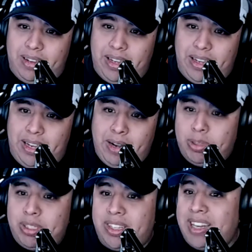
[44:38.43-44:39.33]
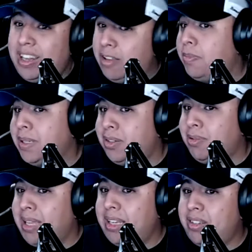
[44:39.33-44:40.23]
it was done a little bit too
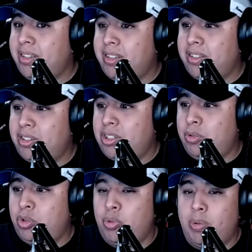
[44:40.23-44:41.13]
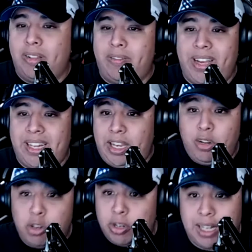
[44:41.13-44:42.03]
late to where the fact that you
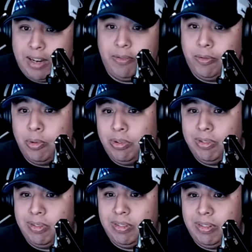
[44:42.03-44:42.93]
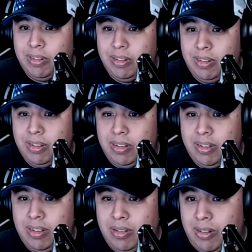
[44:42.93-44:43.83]
look like a fool.
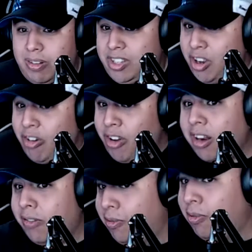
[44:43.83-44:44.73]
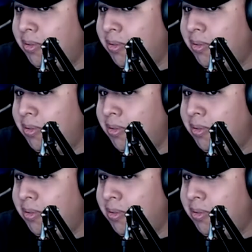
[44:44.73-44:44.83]
You're not a fool,